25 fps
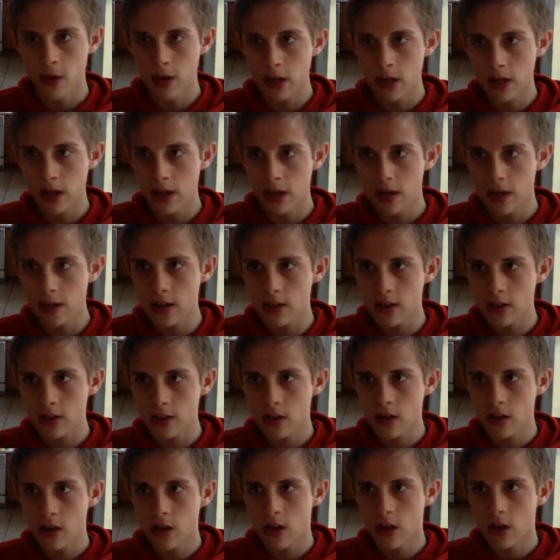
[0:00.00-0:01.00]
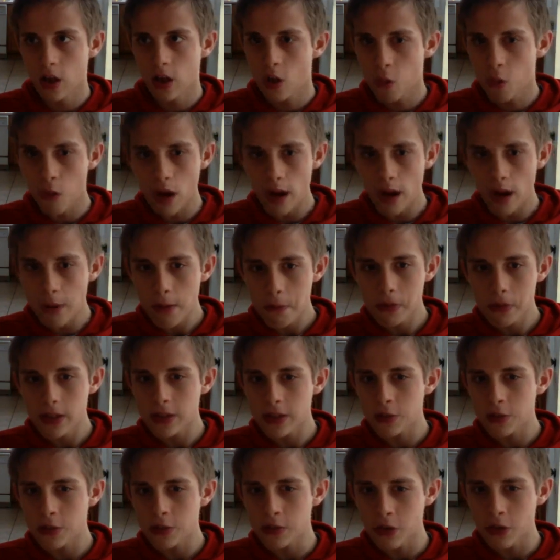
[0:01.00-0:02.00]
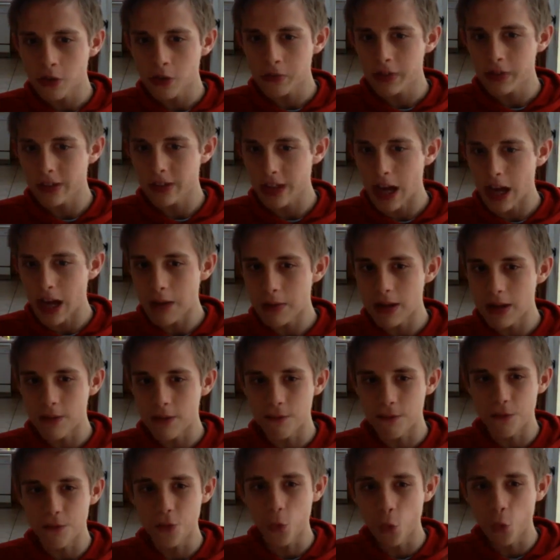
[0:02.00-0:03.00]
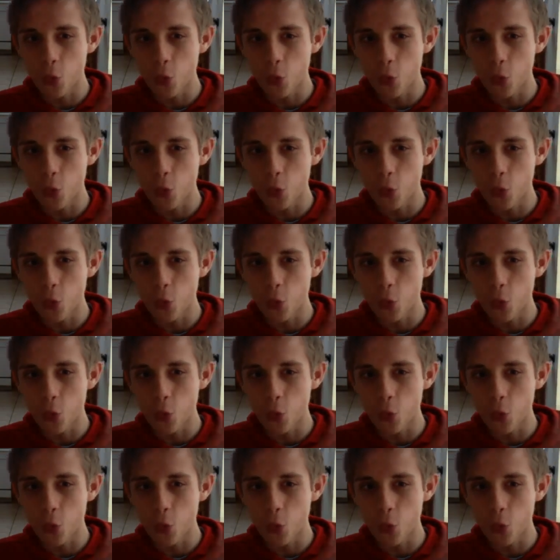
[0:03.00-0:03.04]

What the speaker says: And A Quiet Place was only nominated for